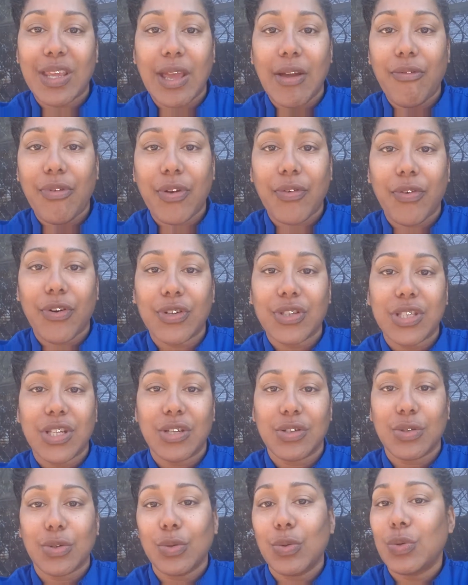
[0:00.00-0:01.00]
to get for the first
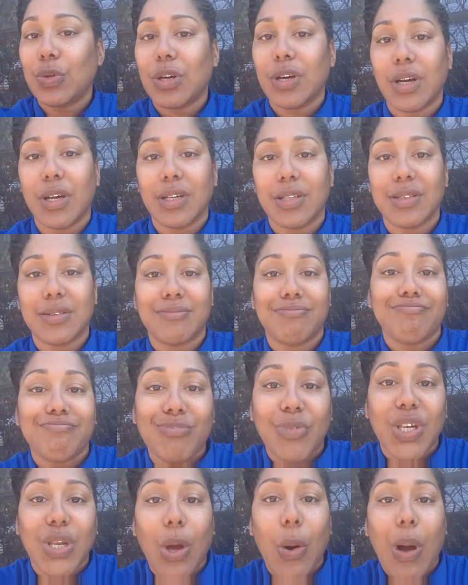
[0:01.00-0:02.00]
day of school because
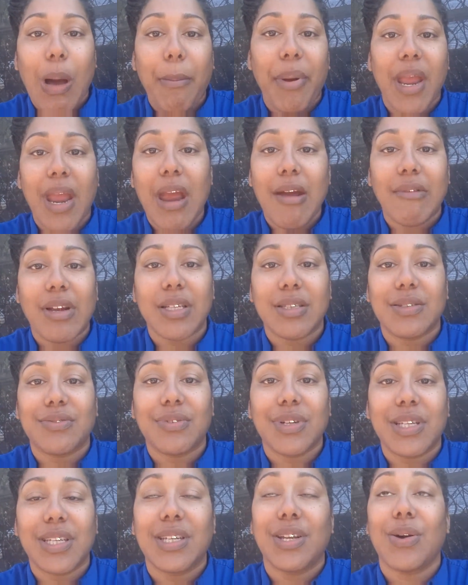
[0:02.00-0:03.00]
we know our
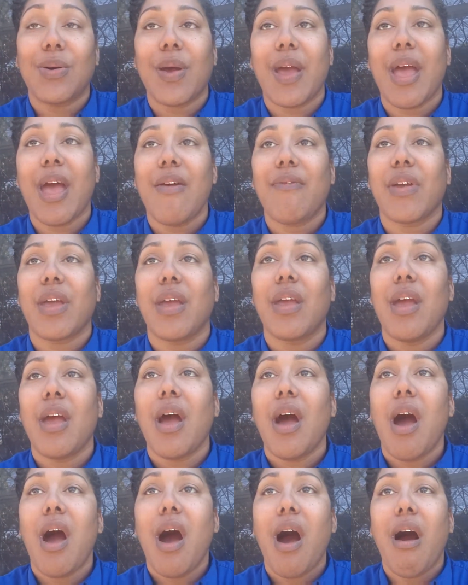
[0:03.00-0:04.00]
parents really don't have it.
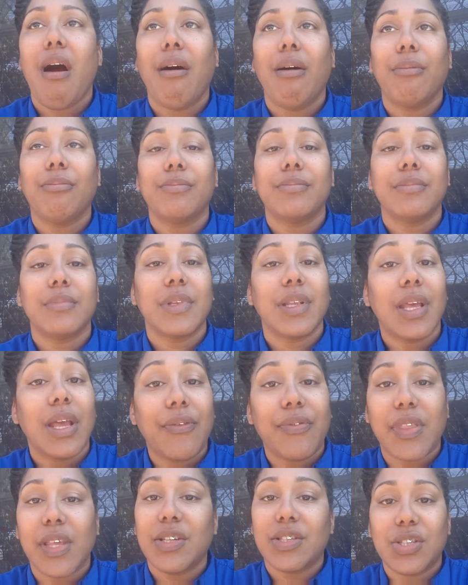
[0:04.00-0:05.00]
Um,
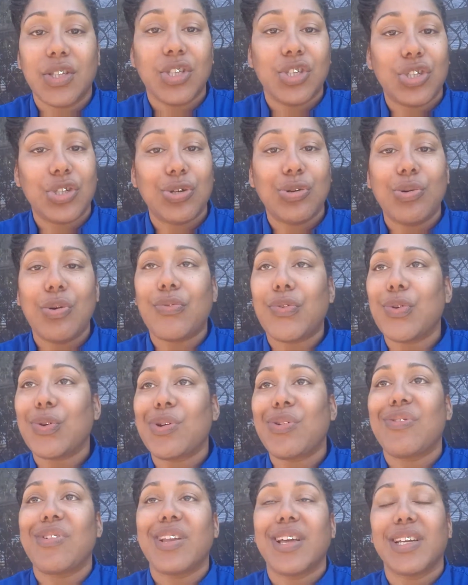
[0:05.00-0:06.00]
if this is you, if you
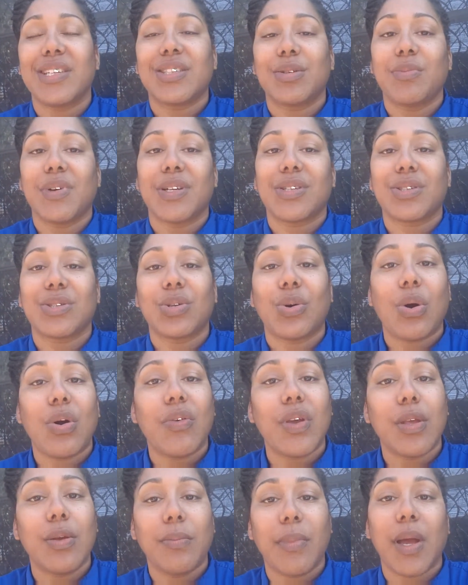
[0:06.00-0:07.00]
can relate to my
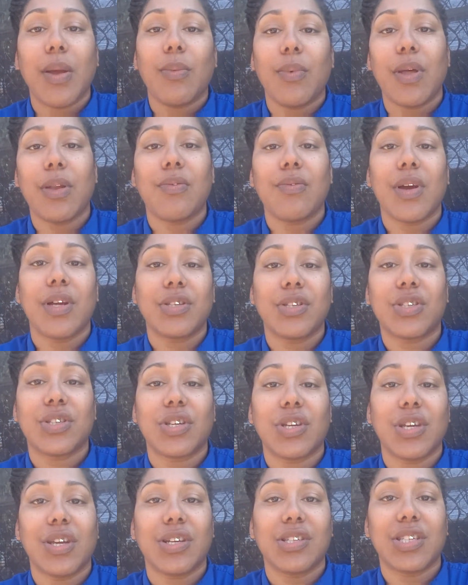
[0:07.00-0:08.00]
story, you might want to
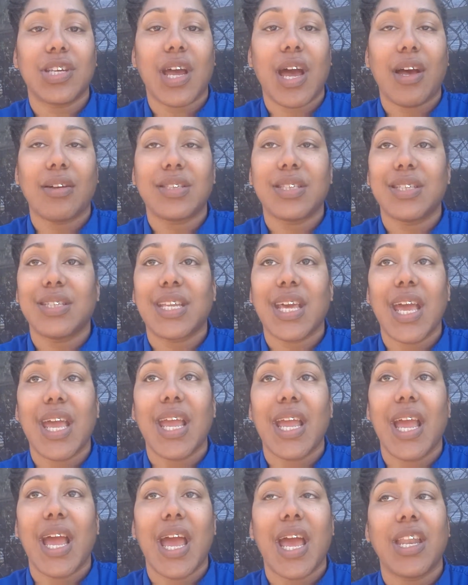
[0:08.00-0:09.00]
register your child
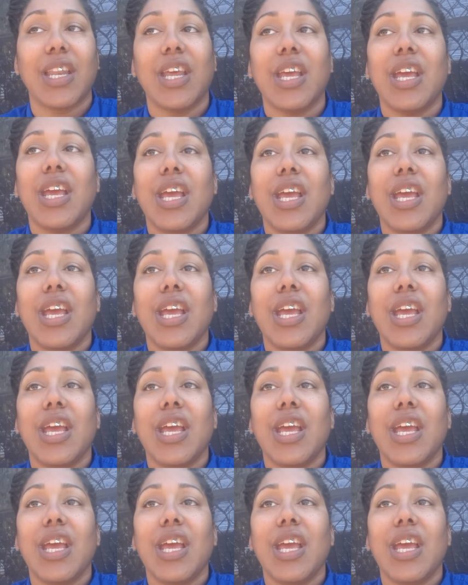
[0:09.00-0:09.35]
today and